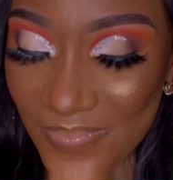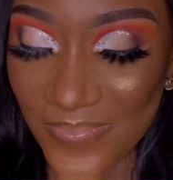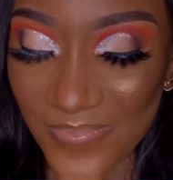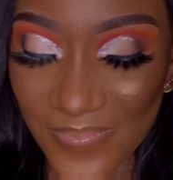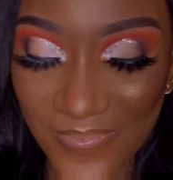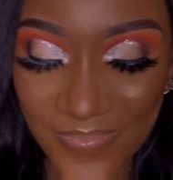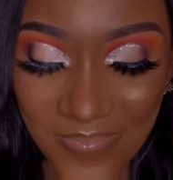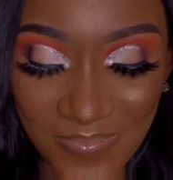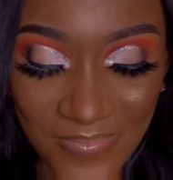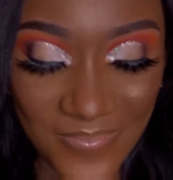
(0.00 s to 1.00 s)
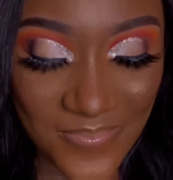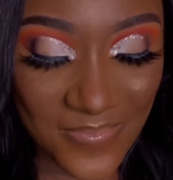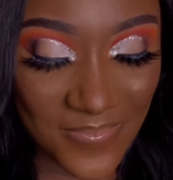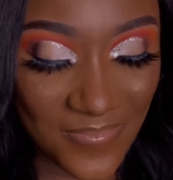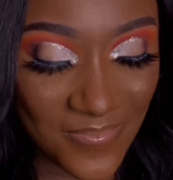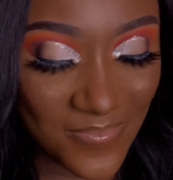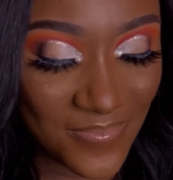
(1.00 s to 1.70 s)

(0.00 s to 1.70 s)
Nobody speaks.